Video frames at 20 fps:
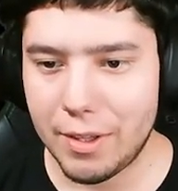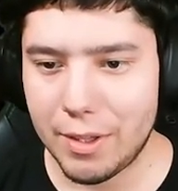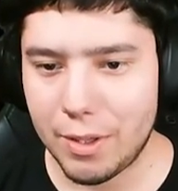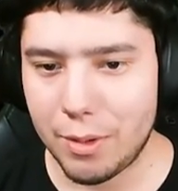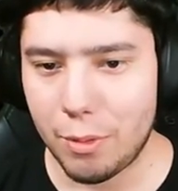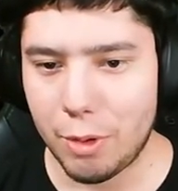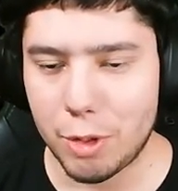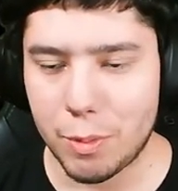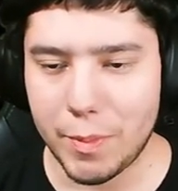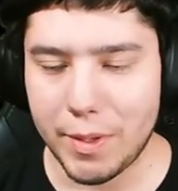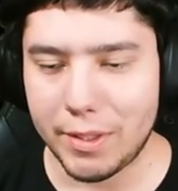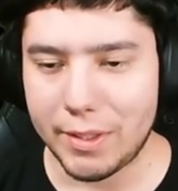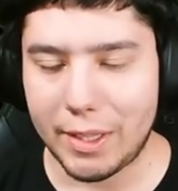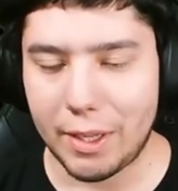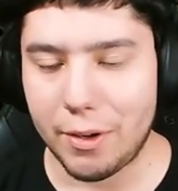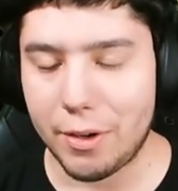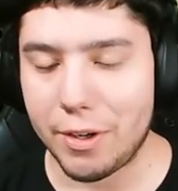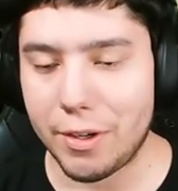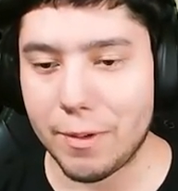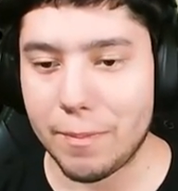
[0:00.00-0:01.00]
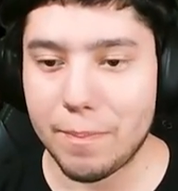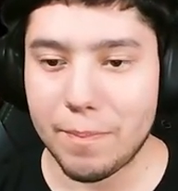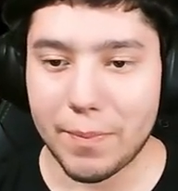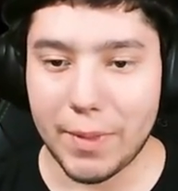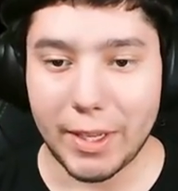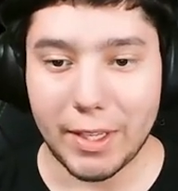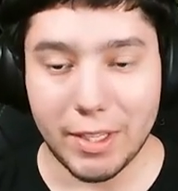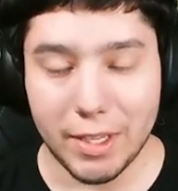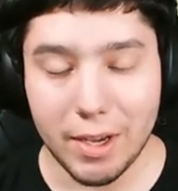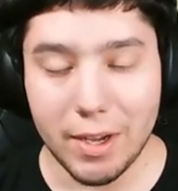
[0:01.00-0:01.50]
which means they're
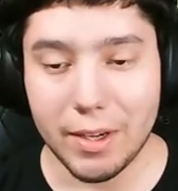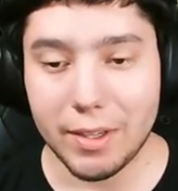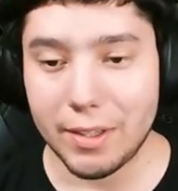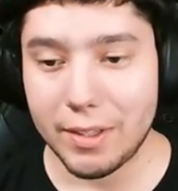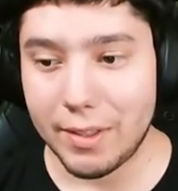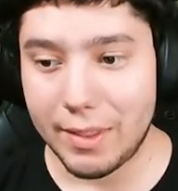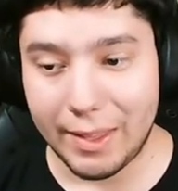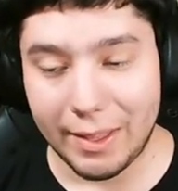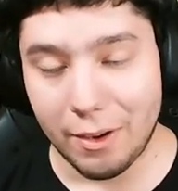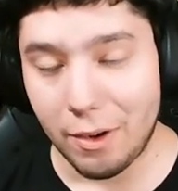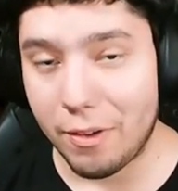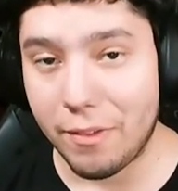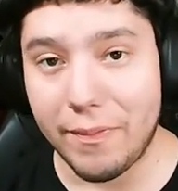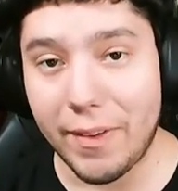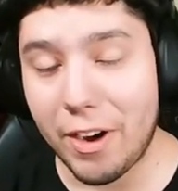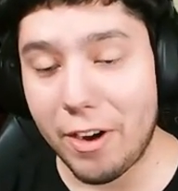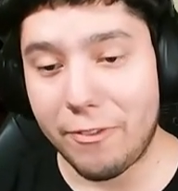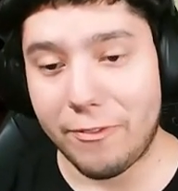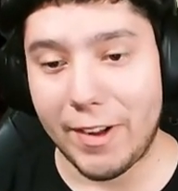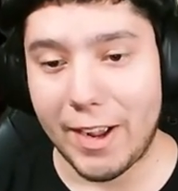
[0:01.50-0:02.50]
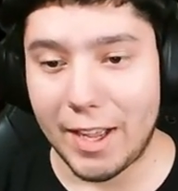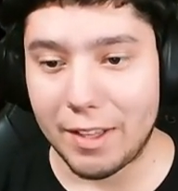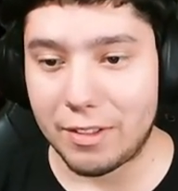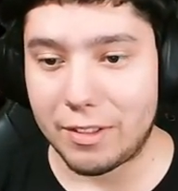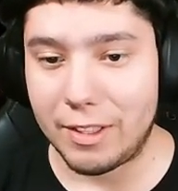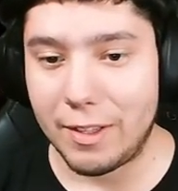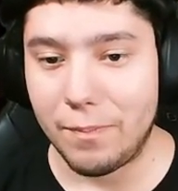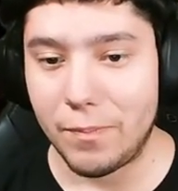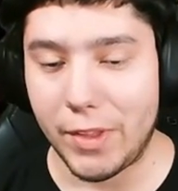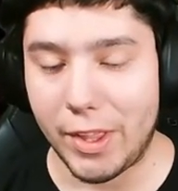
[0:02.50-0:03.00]
like young, they're very
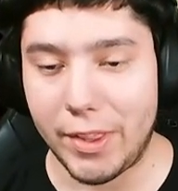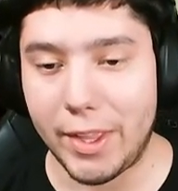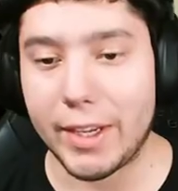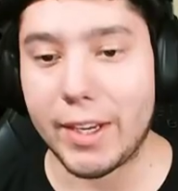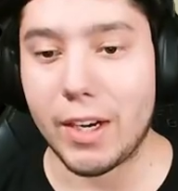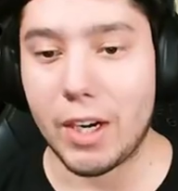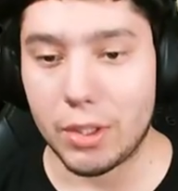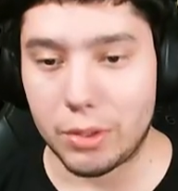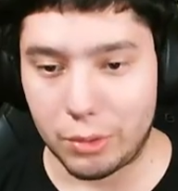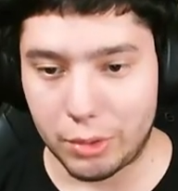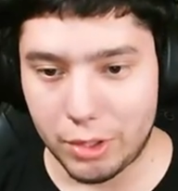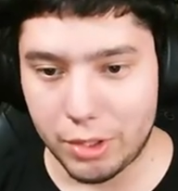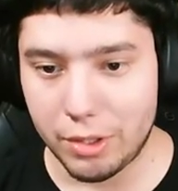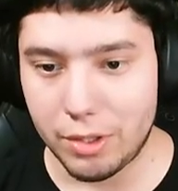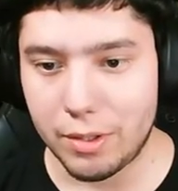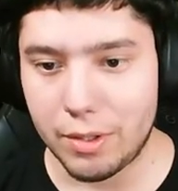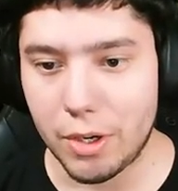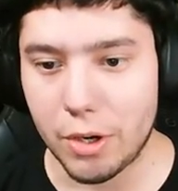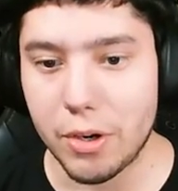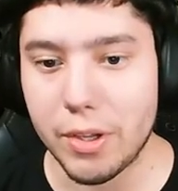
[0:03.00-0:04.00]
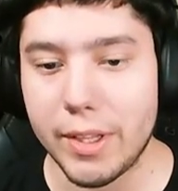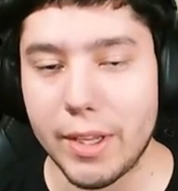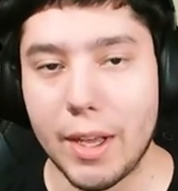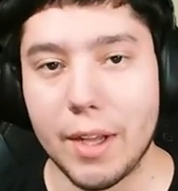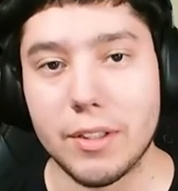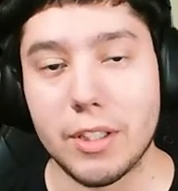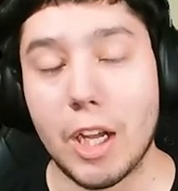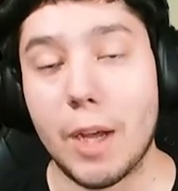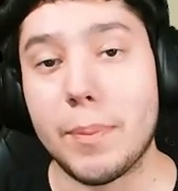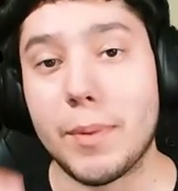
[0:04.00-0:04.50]
fast, and they can also early
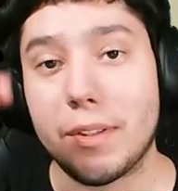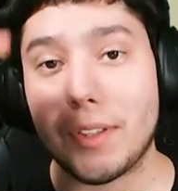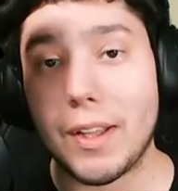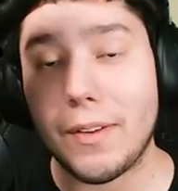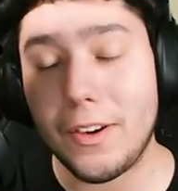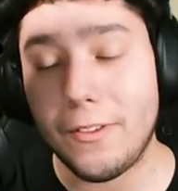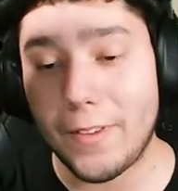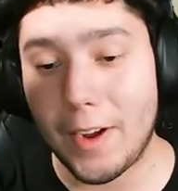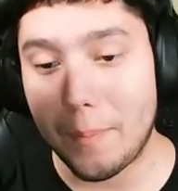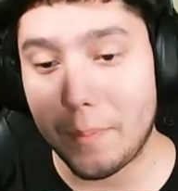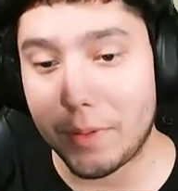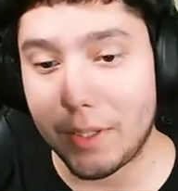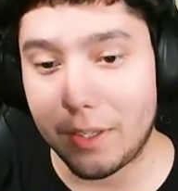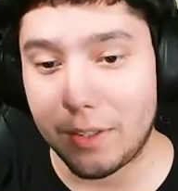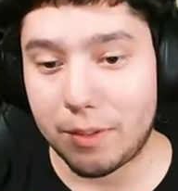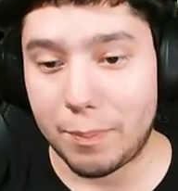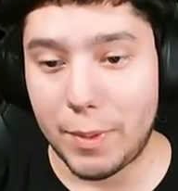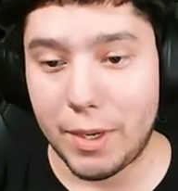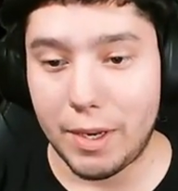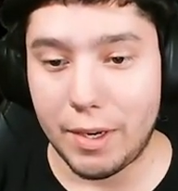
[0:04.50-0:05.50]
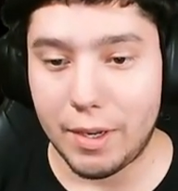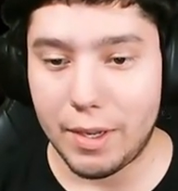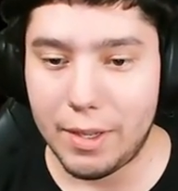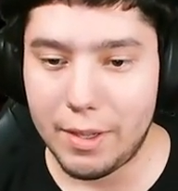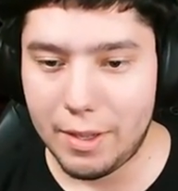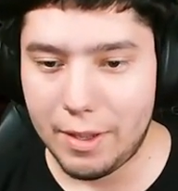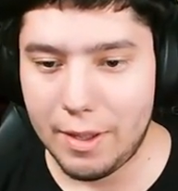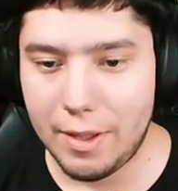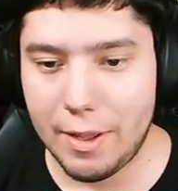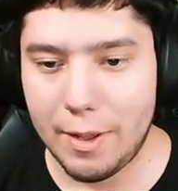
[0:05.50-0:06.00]
hunt up to 75% speed.
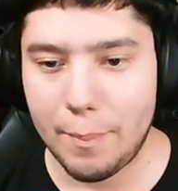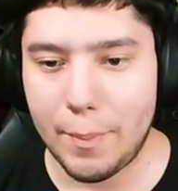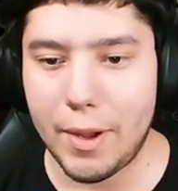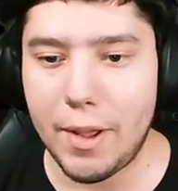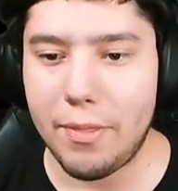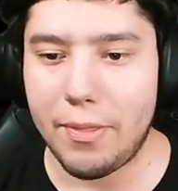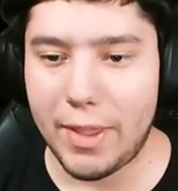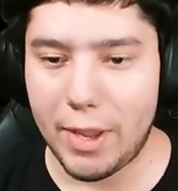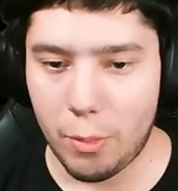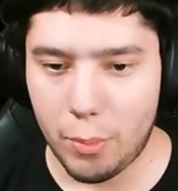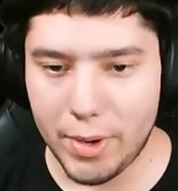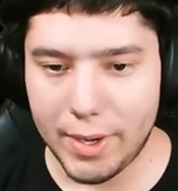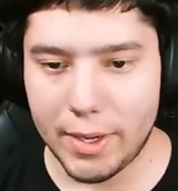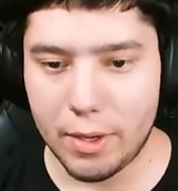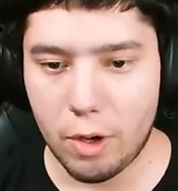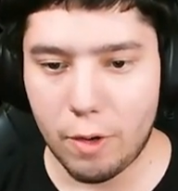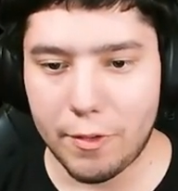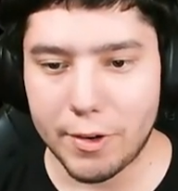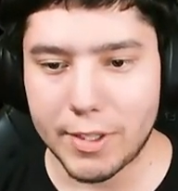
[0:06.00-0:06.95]
But they weaken over